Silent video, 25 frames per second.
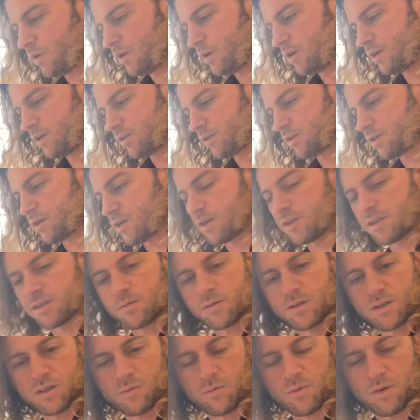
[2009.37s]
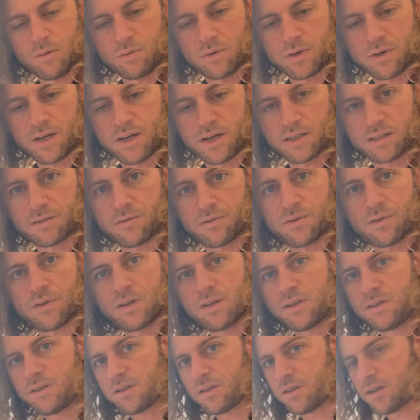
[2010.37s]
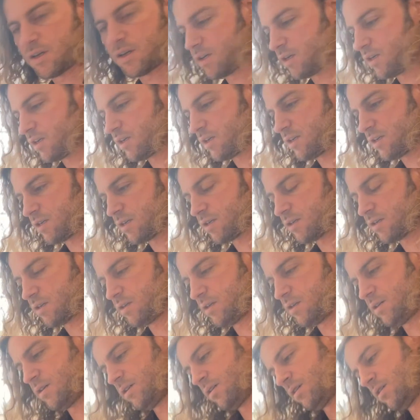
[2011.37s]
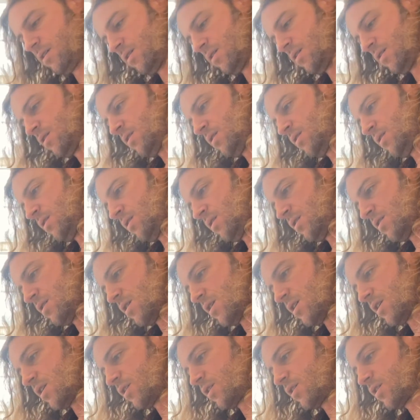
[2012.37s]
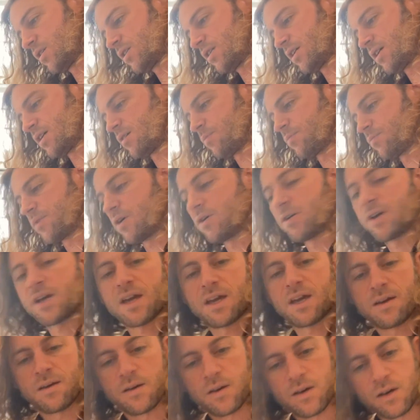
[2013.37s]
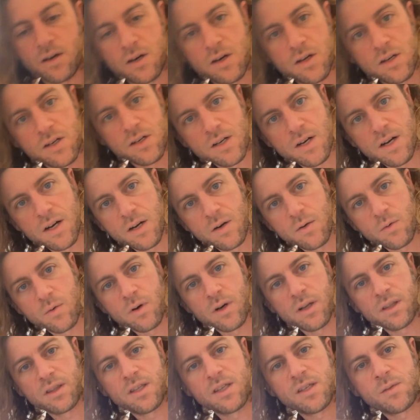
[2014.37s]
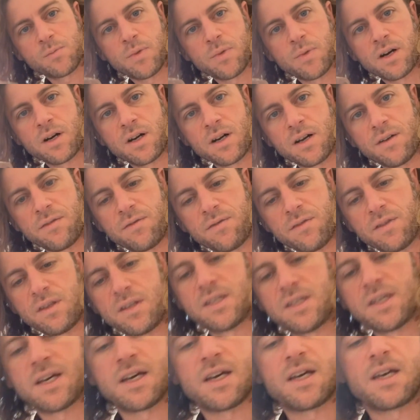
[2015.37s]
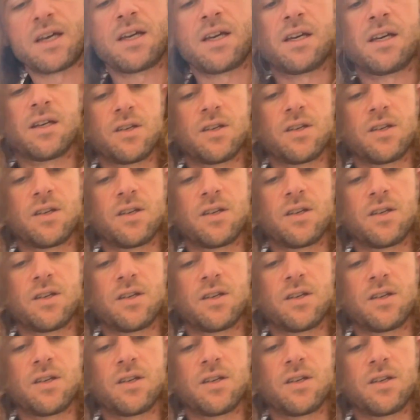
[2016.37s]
Sorry, sometimes people ask for things and I need to... And it's good to help. Okay, good talk. We're at this part of the day.